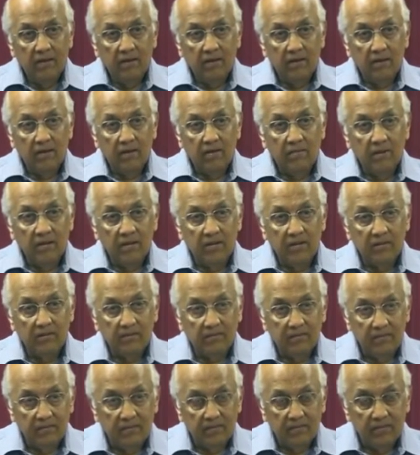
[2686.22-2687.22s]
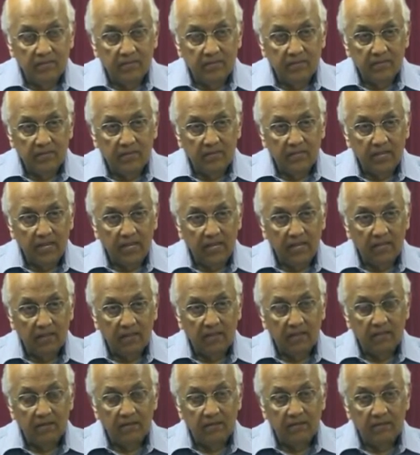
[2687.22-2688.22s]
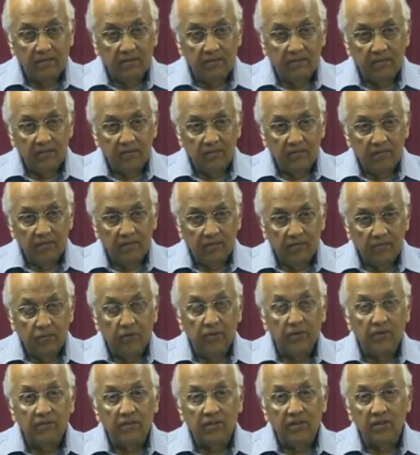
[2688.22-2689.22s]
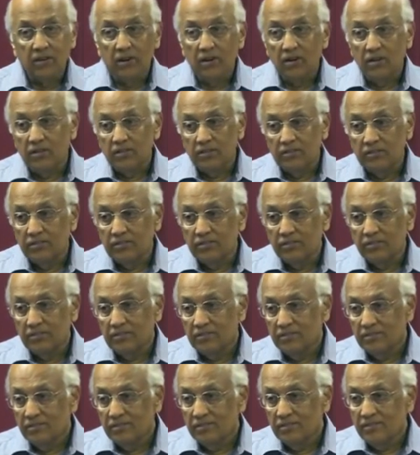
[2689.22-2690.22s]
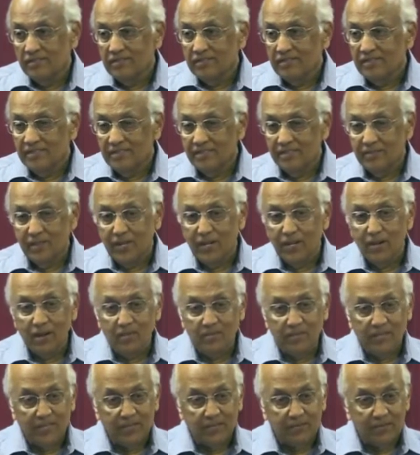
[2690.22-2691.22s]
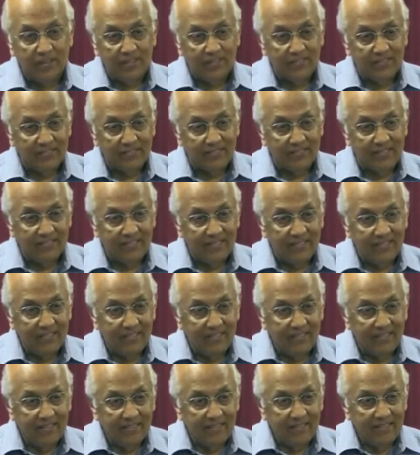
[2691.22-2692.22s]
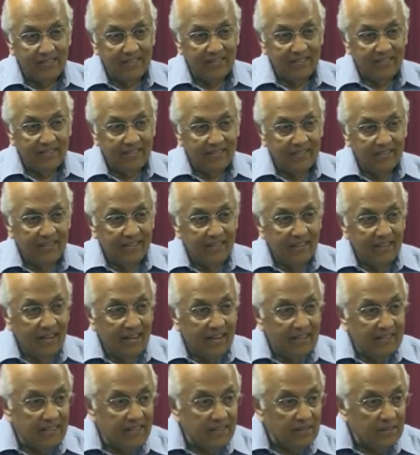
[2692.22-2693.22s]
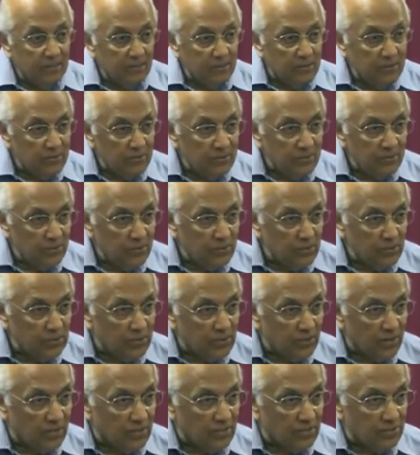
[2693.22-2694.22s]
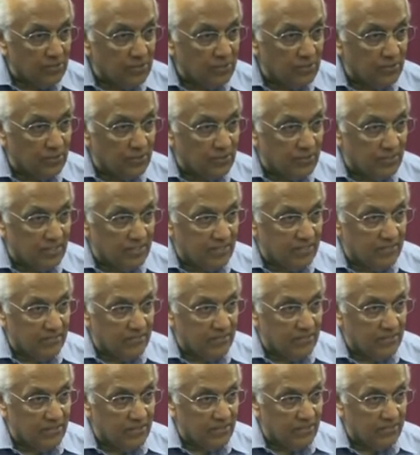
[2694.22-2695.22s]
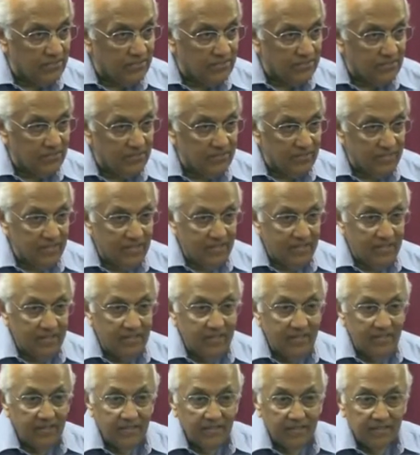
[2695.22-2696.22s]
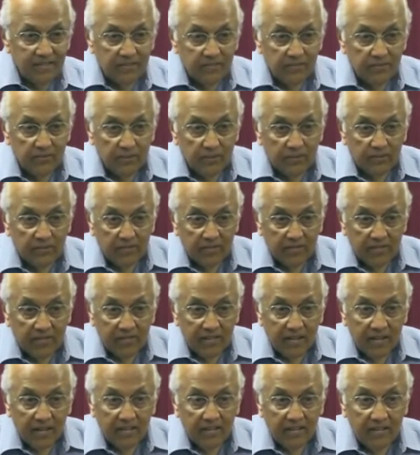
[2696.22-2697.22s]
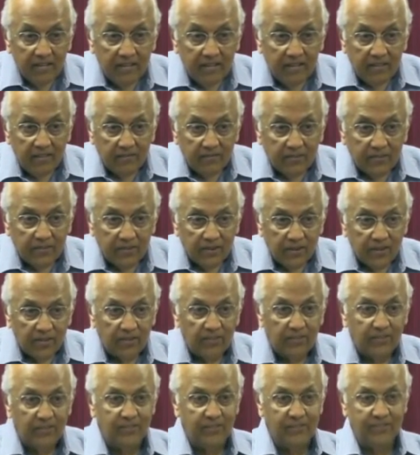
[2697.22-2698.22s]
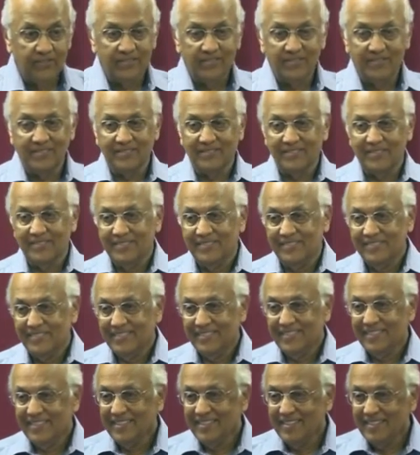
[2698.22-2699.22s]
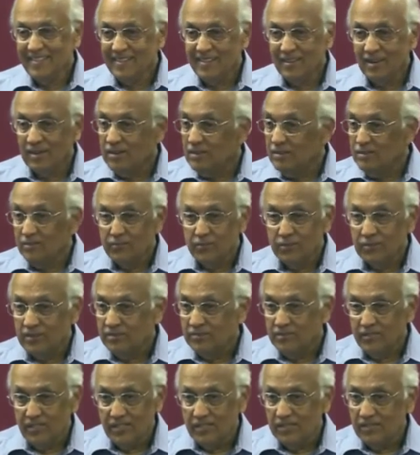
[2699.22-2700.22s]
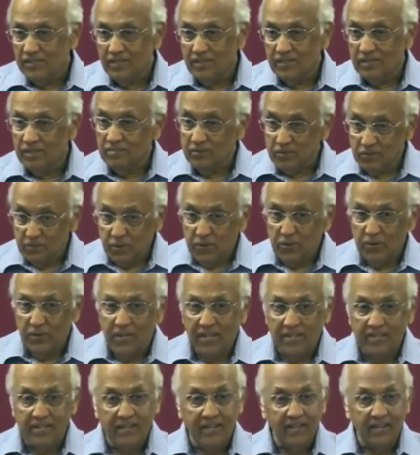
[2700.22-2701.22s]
talk about sitting at the foot of the cross. It's a very common expression. I'll tell you whose cross you should sit at the foot of. the foot of the dying thief's cross. Not at the foot of Jesus' cross, before you get